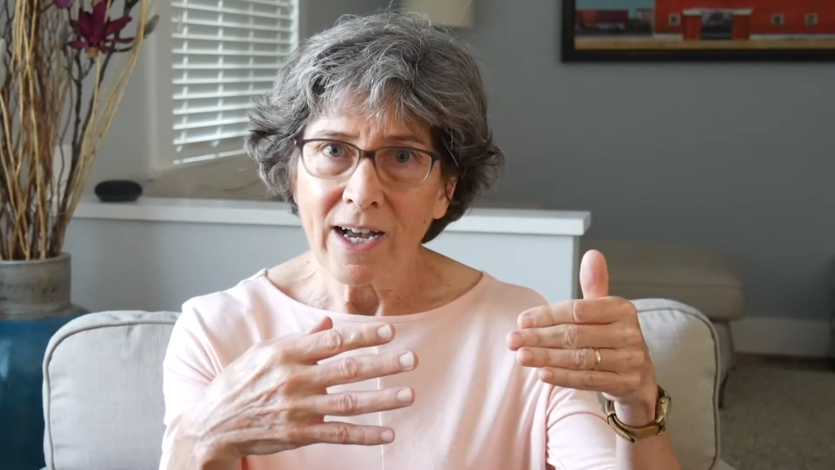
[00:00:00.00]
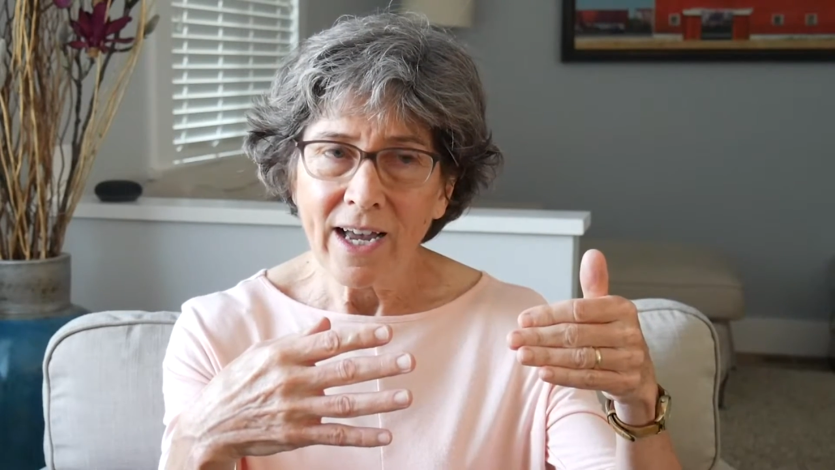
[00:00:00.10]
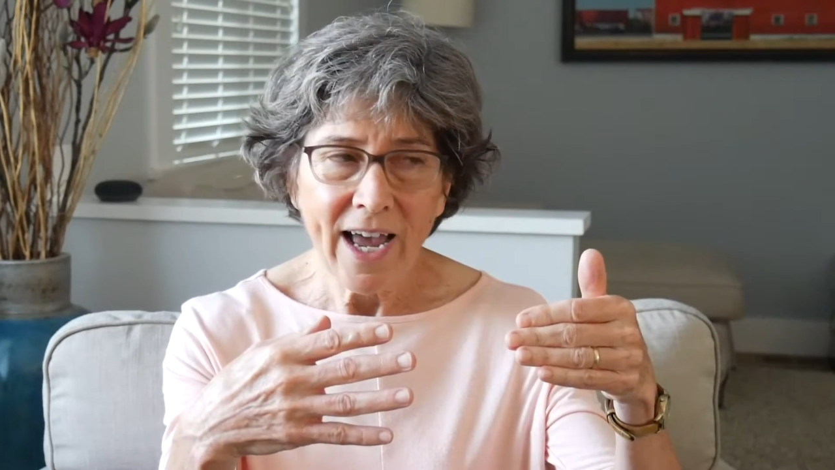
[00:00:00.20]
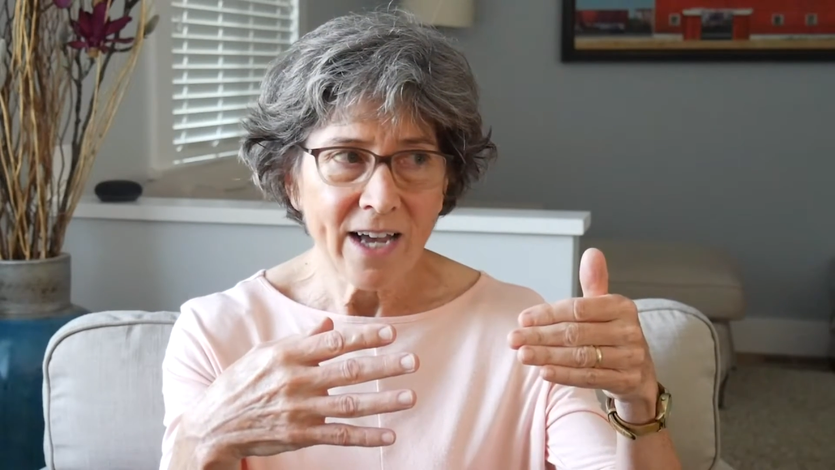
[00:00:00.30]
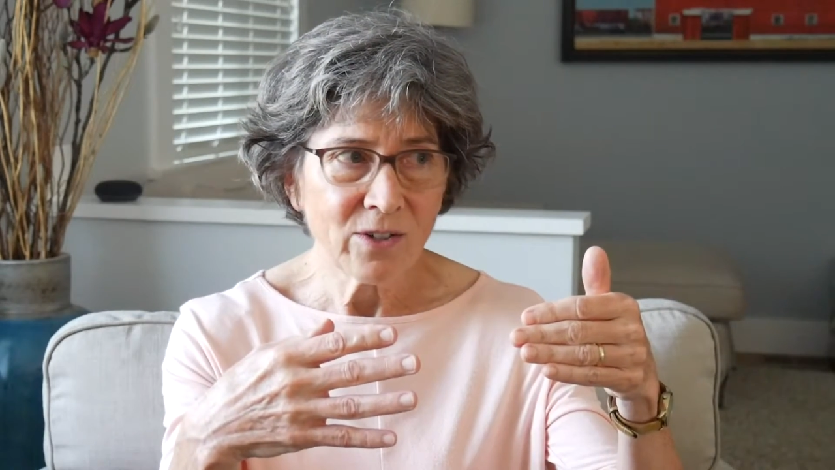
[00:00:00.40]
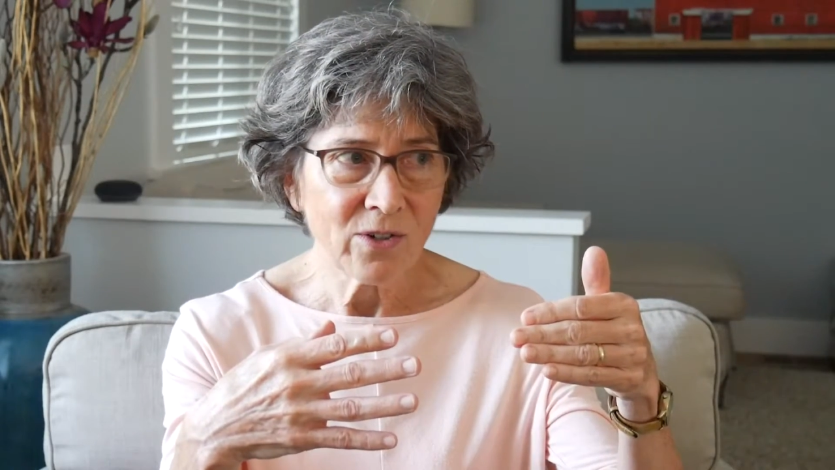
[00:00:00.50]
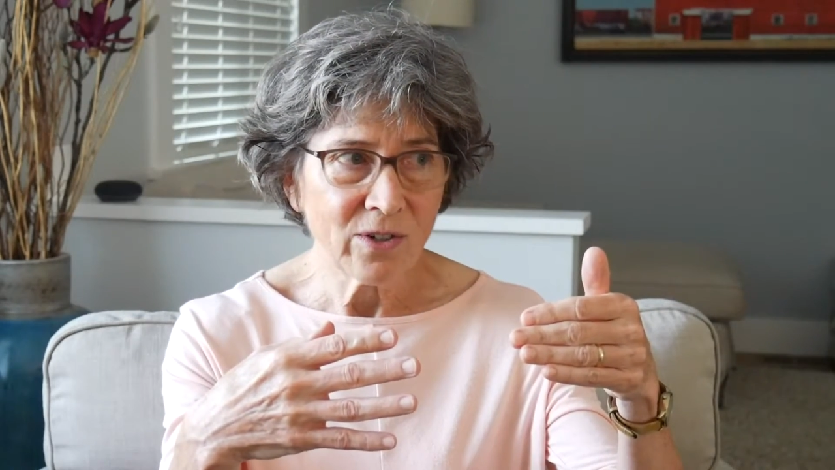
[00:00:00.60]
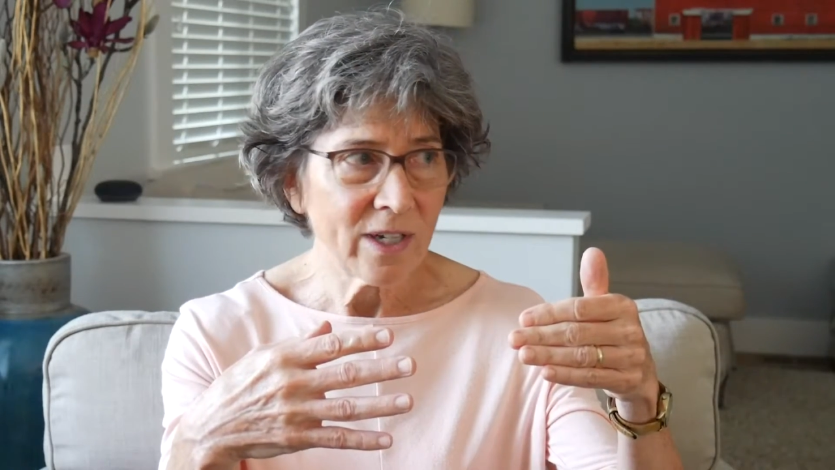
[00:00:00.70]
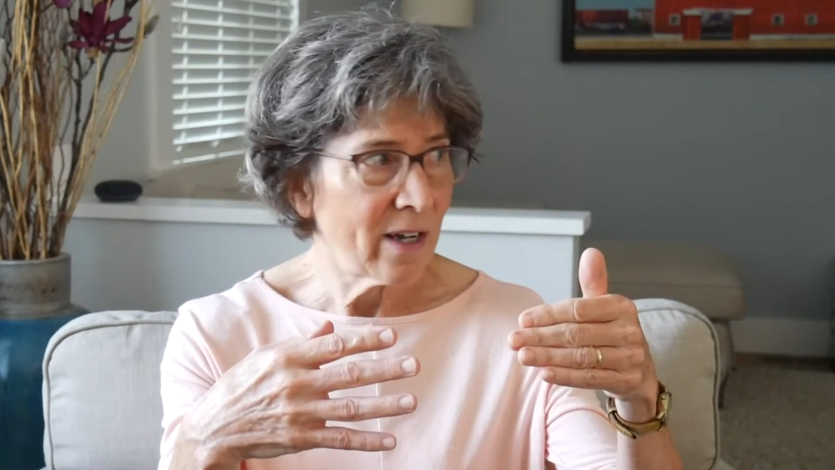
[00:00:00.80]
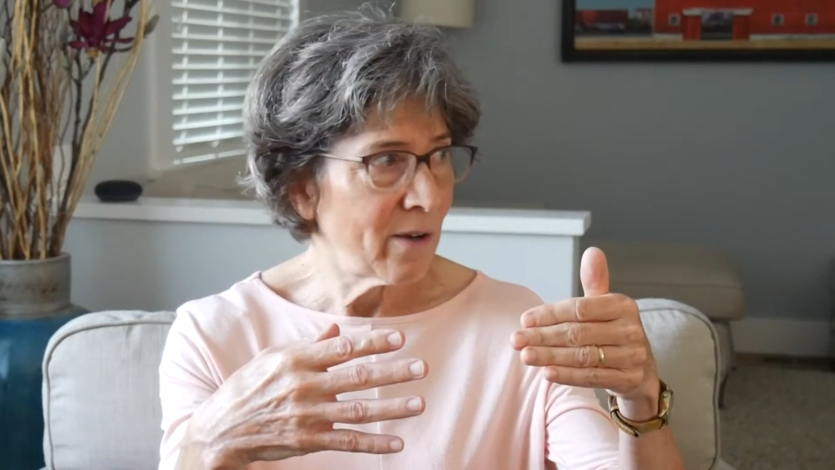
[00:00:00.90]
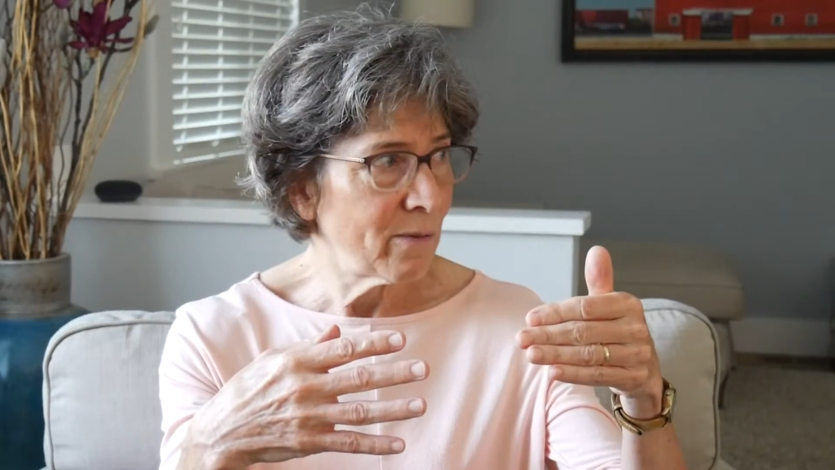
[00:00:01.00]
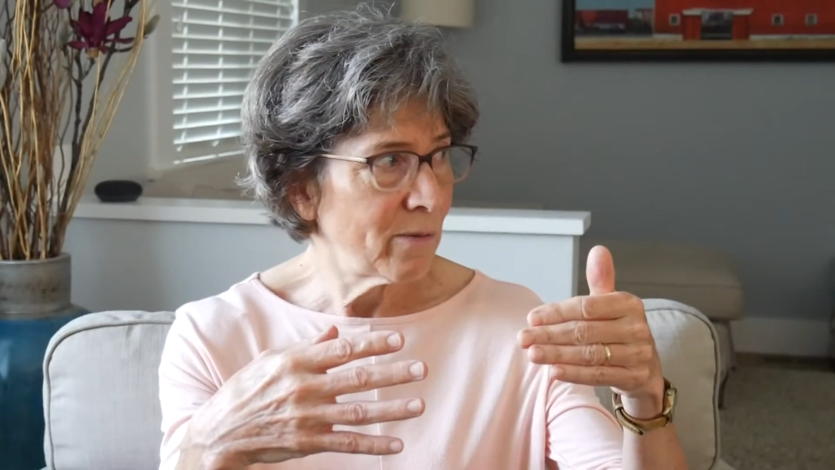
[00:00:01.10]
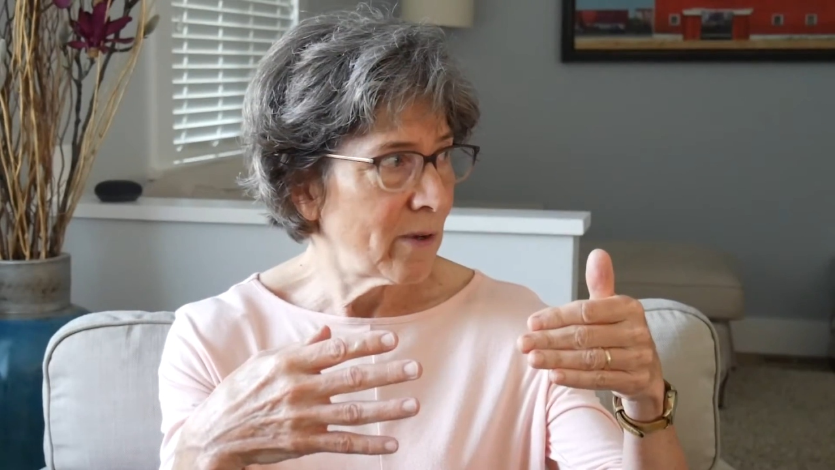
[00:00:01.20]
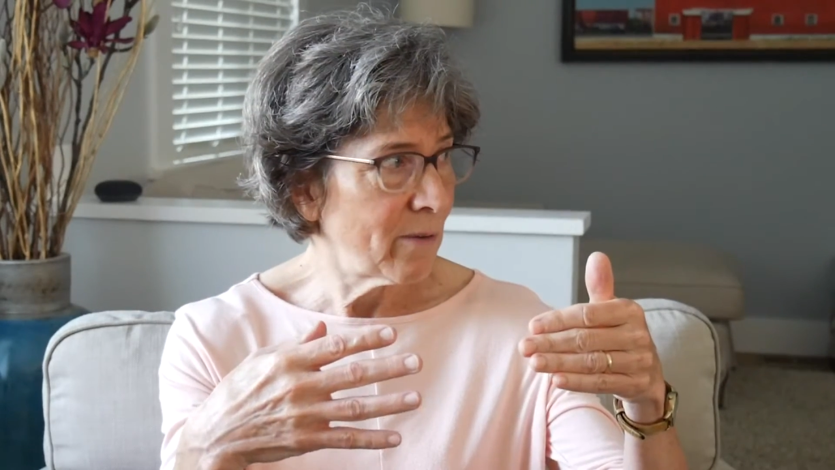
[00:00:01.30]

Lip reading: a hazard of